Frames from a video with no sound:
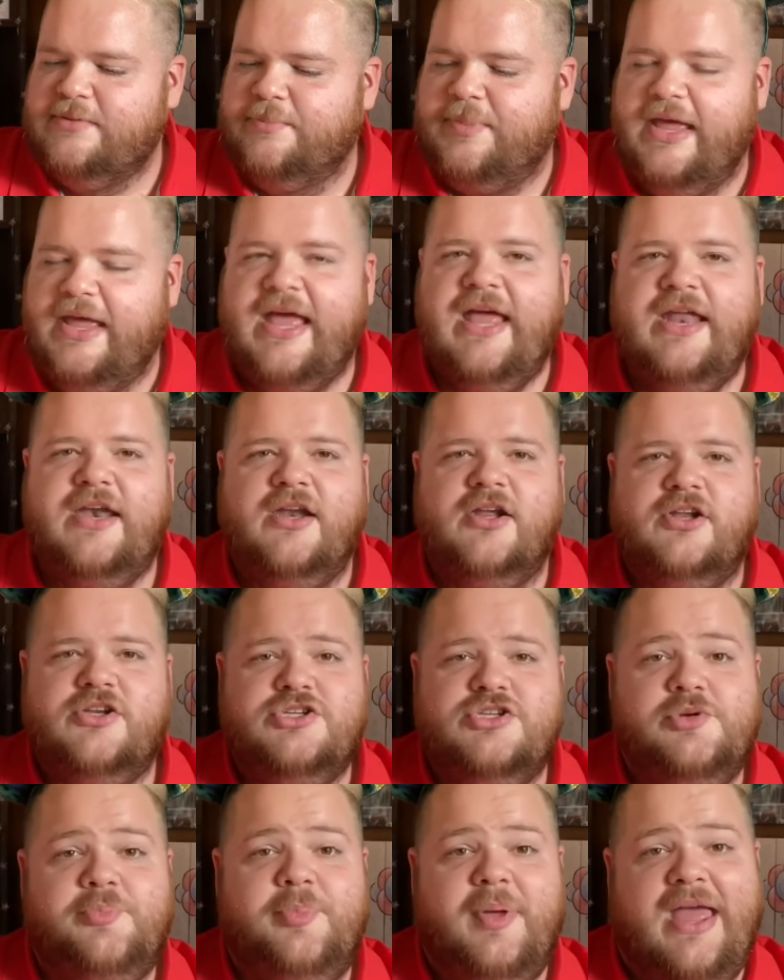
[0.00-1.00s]
pen
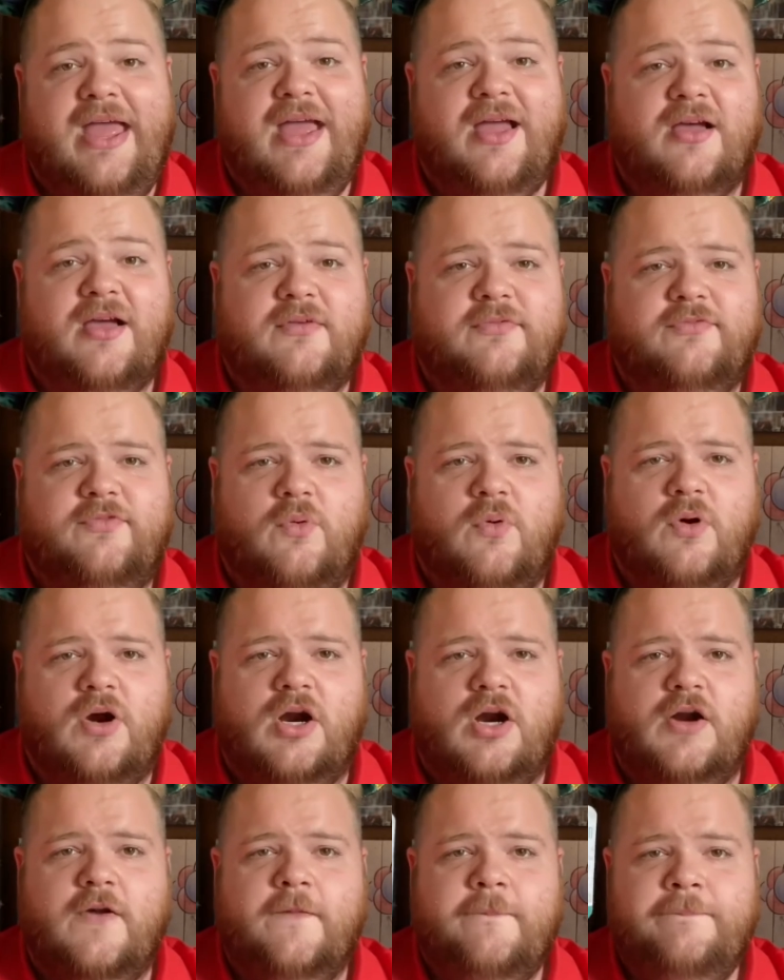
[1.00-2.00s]
to pick
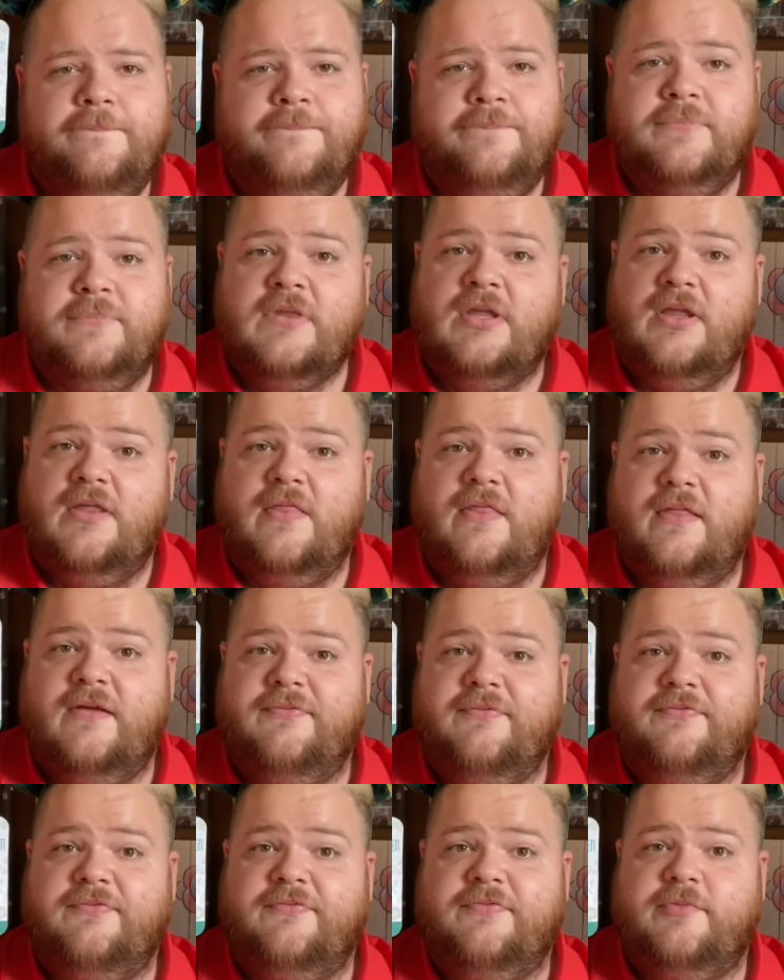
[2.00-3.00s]
for the
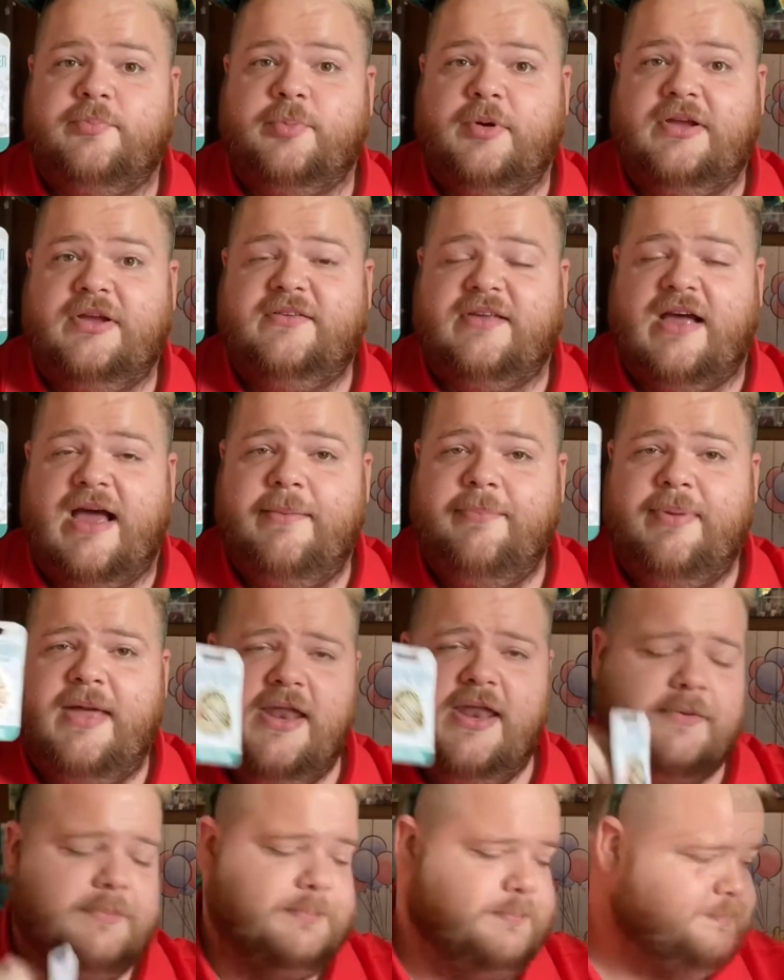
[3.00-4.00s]
springtime
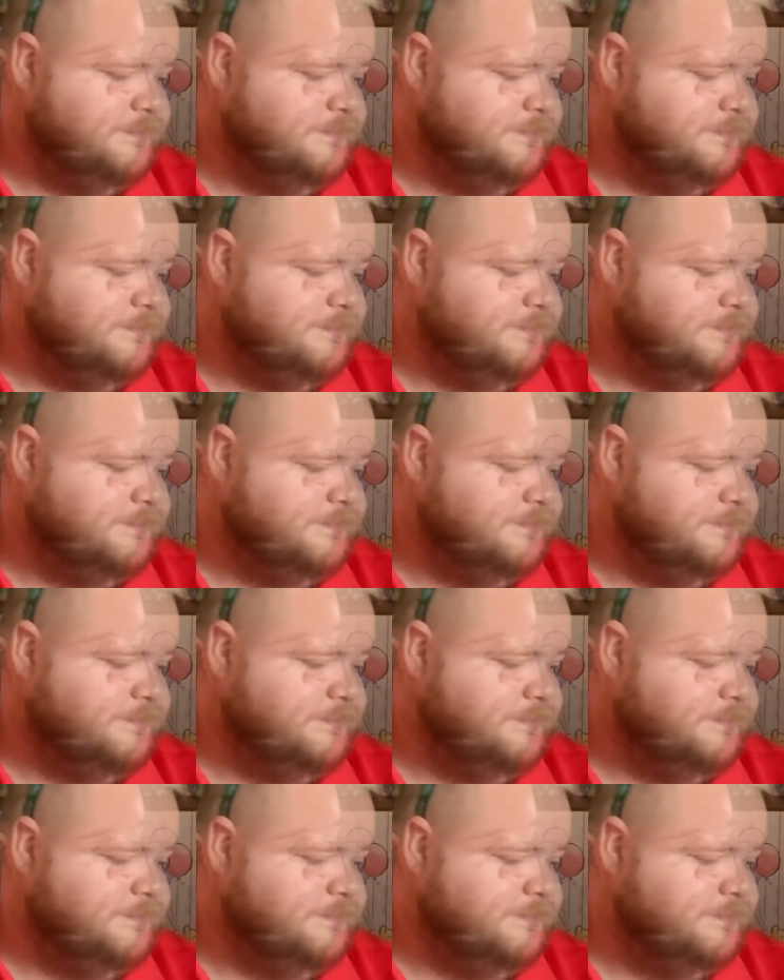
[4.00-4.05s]
pin.